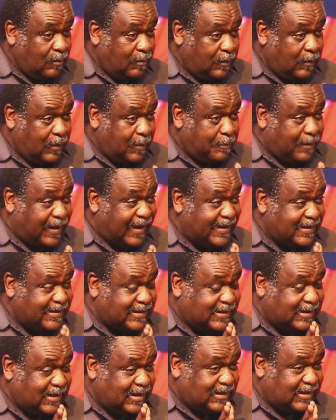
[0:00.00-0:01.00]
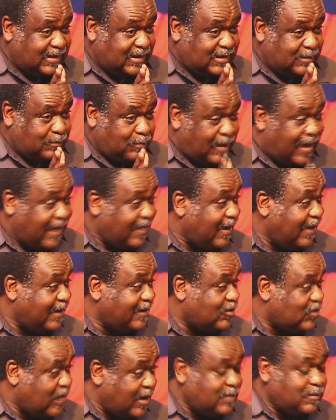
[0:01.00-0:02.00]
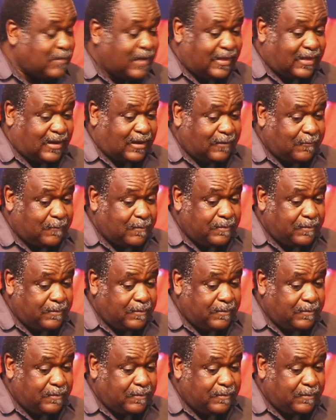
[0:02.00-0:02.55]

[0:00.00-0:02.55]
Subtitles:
his mother and grandmother